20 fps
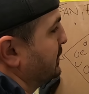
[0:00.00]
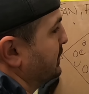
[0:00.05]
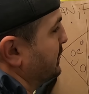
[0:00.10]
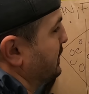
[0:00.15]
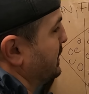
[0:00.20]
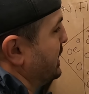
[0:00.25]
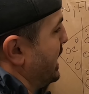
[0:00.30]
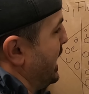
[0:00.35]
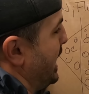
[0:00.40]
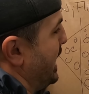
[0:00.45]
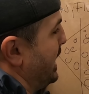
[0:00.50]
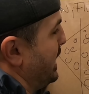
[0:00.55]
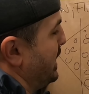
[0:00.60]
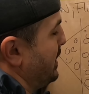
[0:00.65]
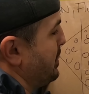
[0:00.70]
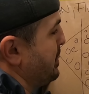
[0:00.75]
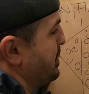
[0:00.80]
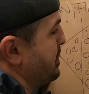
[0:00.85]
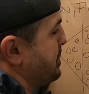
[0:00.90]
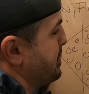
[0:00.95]
Okay?
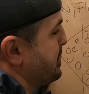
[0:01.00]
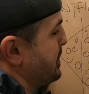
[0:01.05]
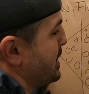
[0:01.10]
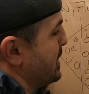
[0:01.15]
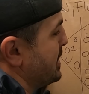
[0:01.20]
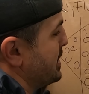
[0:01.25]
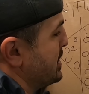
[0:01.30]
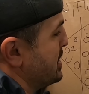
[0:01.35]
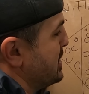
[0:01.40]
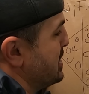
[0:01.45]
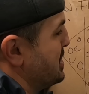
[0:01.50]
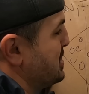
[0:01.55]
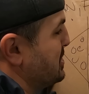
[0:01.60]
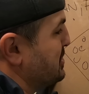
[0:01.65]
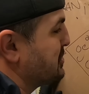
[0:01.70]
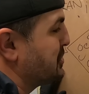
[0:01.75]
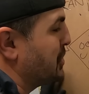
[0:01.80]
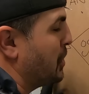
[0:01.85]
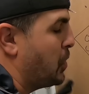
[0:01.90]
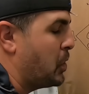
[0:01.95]

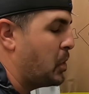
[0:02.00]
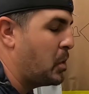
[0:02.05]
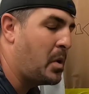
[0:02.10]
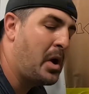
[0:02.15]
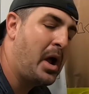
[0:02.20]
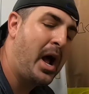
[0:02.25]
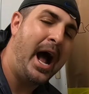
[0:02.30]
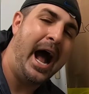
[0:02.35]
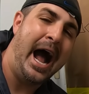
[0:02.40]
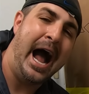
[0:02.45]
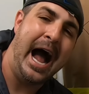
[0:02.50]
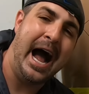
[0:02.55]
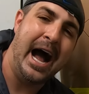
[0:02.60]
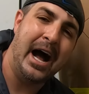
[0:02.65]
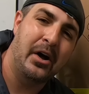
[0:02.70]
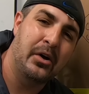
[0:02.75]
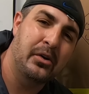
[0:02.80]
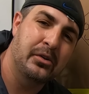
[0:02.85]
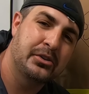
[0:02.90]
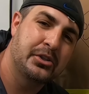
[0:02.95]
So
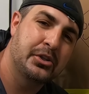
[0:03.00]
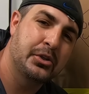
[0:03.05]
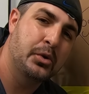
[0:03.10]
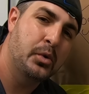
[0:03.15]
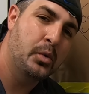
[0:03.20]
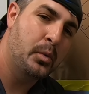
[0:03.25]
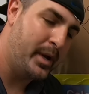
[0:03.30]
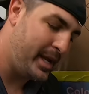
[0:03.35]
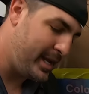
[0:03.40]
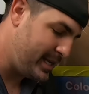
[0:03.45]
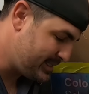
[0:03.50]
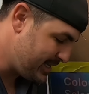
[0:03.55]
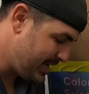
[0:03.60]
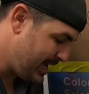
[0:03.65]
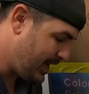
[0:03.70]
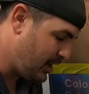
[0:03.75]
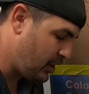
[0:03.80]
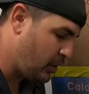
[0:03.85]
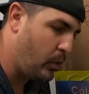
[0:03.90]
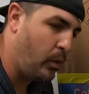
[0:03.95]
how do we
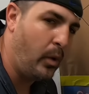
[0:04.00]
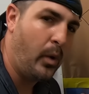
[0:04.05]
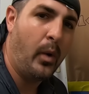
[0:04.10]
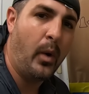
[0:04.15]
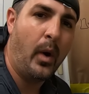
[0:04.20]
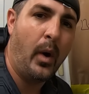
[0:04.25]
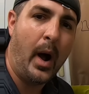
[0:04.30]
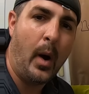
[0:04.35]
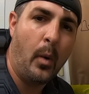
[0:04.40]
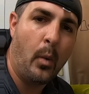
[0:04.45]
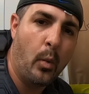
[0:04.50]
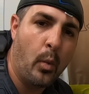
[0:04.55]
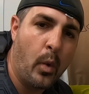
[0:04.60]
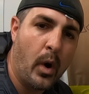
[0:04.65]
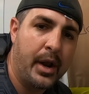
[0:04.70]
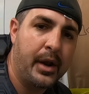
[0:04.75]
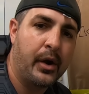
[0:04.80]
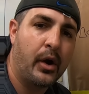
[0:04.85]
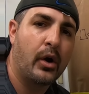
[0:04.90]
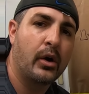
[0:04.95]
tell
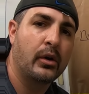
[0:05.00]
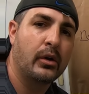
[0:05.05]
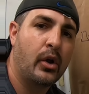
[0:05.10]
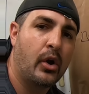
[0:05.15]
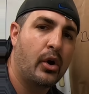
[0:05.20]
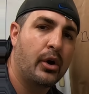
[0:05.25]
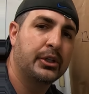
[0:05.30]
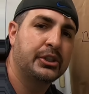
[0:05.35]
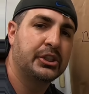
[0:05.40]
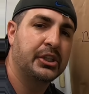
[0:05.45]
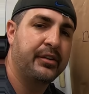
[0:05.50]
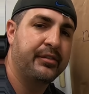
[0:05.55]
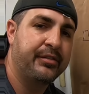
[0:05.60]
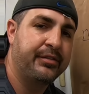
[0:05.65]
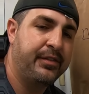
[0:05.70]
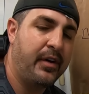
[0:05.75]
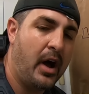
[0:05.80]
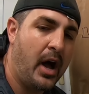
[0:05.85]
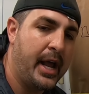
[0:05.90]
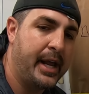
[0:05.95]
what are large and
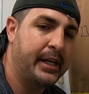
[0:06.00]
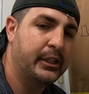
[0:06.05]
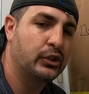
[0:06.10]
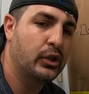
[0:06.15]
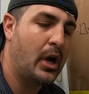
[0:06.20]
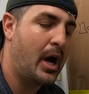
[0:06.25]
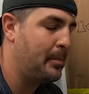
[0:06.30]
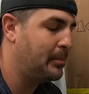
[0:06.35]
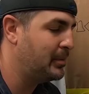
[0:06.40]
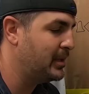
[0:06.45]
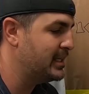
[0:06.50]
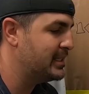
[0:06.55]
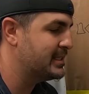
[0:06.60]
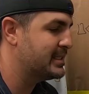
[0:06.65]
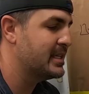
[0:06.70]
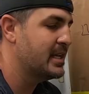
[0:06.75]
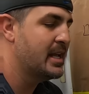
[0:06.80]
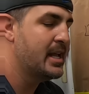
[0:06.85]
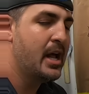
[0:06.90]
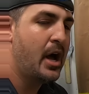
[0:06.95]
fine
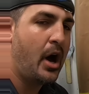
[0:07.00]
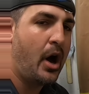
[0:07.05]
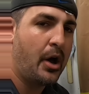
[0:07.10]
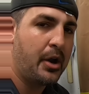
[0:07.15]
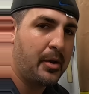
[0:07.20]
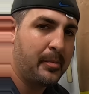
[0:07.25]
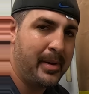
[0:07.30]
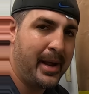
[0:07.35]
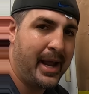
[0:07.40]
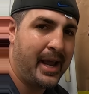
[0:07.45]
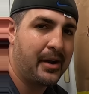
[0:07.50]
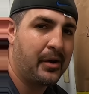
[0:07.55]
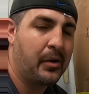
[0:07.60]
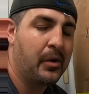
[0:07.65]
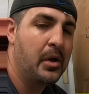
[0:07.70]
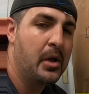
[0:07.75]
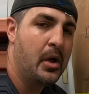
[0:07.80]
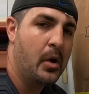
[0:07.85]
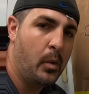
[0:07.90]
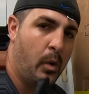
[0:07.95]
droplets on a panel?
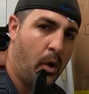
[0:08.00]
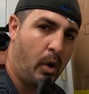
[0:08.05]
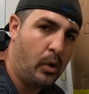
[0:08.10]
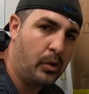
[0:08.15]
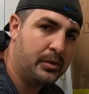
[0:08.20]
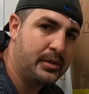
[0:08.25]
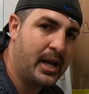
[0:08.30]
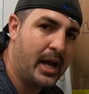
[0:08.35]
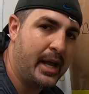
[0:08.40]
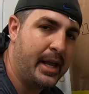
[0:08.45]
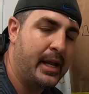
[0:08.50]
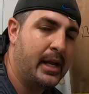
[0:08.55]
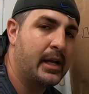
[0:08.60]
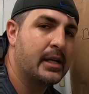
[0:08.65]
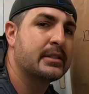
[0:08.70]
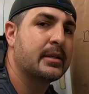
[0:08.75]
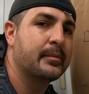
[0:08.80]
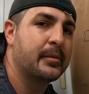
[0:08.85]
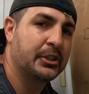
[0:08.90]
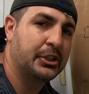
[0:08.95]
Well, hold tight
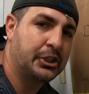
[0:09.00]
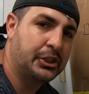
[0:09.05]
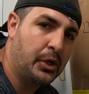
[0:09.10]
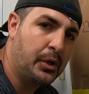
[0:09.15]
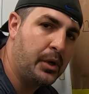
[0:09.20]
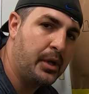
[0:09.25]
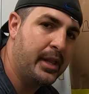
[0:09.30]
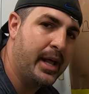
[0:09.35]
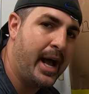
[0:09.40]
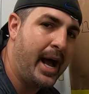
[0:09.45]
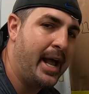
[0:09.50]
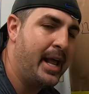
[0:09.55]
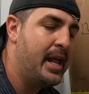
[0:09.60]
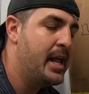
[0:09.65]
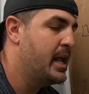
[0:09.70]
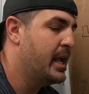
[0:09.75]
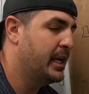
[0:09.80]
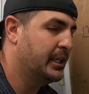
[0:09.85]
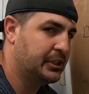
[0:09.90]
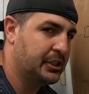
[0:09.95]
because I'm going to show you that
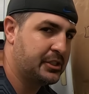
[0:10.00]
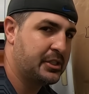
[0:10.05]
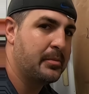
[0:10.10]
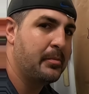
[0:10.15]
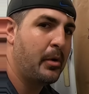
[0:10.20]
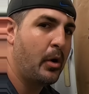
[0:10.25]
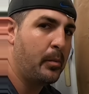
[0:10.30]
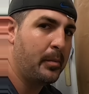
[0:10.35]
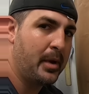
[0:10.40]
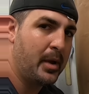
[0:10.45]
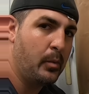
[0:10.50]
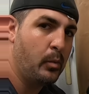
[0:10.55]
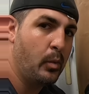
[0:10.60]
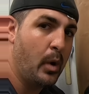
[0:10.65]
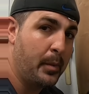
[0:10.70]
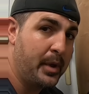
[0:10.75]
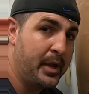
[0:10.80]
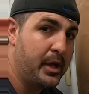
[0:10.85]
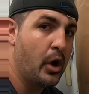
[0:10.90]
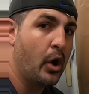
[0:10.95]
in just a moment
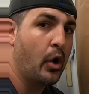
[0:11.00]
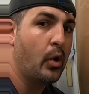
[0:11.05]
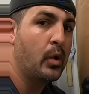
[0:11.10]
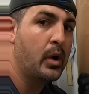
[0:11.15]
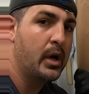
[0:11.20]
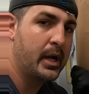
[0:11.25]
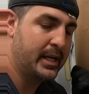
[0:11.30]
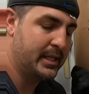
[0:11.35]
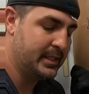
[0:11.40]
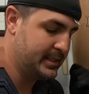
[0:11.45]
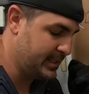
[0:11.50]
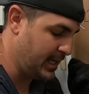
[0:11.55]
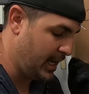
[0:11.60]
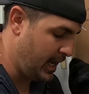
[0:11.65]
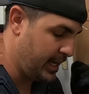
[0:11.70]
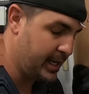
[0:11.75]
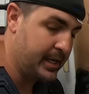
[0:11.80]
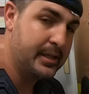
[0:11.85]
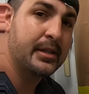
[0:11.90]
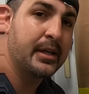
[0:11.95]
when we go
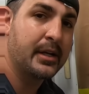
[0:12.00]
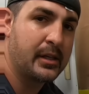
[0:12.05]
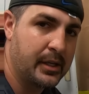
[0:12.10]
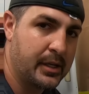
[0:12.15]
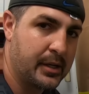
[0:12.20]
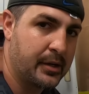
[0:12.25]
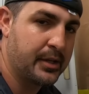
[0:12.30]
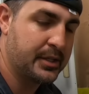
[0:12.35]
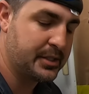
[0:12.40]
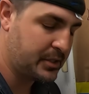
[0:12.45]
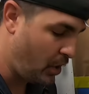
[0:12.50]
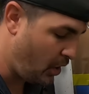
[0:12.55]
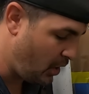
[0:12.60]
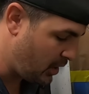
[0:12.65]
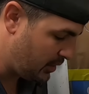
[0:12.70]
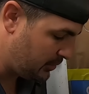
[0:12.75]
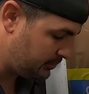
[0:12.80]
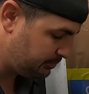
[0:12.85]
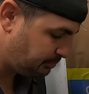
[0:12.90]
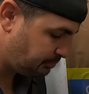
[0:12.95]
inside to clear this
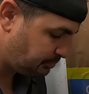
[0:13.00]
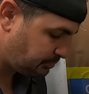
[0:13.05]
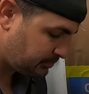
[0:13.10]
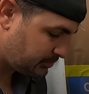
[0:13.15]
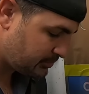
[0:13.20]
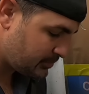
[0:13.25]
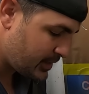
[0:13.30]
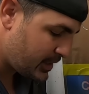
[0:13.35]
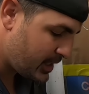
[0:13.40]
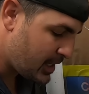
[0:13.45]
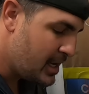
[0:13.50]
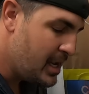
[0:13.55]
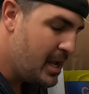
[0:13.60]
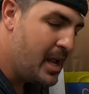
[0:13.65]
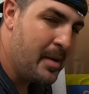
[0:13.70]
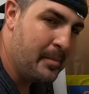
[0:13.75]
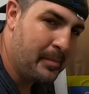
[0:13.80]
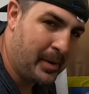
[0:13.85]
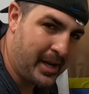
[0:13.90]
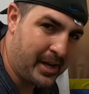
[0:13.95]
car.
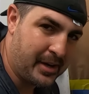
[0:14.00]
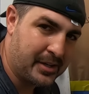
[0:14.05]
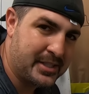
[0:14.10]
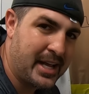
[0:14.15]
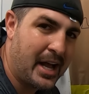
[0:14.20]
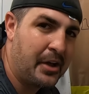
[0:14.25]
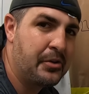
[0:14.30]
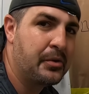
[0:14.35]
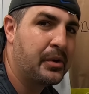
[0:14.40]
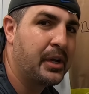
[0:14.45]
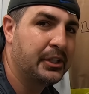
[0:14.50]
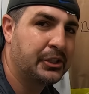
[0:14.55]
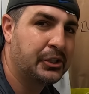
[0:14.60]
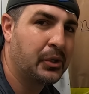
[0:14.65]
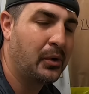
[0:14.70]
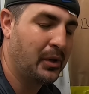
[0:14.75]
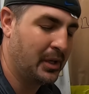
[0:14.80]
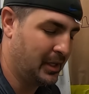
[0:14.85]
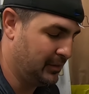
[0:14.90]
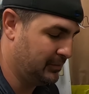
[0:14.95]
But here's how you
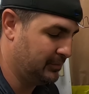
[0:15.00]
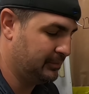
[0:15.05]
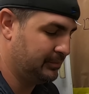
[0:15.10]
control it.